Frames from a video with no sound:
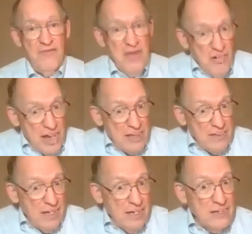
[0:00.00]

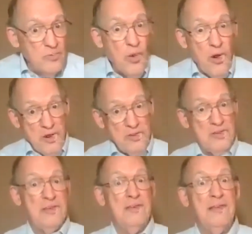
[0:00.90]
fearing that it's
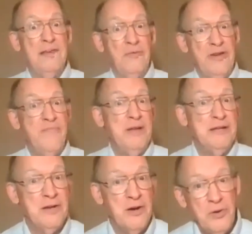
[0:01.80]
worse than we've
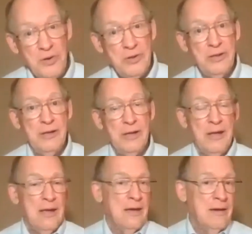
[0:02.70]
been told,
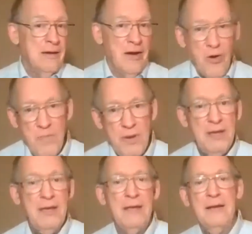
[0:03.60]
uh,
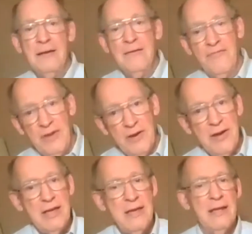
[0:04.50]
hoping and
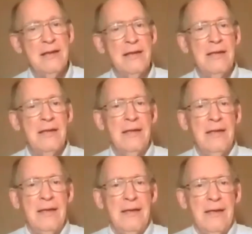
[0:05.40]
fearing, and
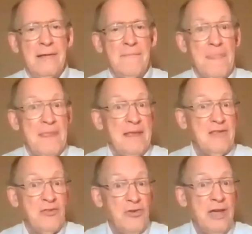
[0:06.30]

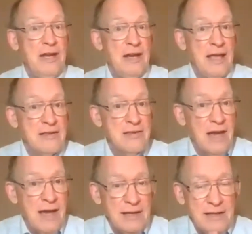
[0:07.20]
it's created
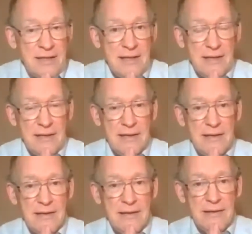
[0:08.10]
anxiety.
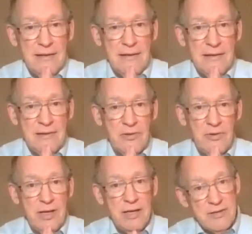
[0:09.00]
It, it's
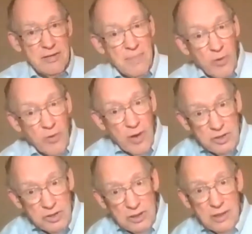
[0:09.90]
created
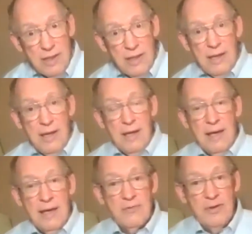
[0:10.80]
separation
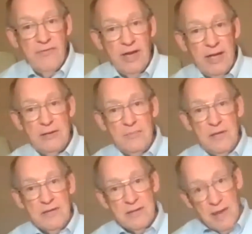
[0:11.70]
as we've had to
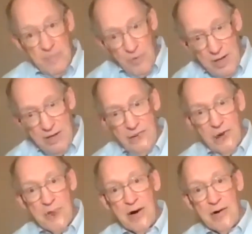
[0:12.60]
be separated
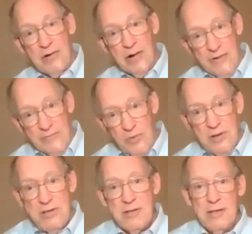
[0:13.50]
from our loved
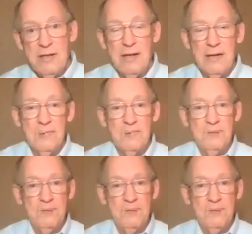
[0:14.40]
ones and our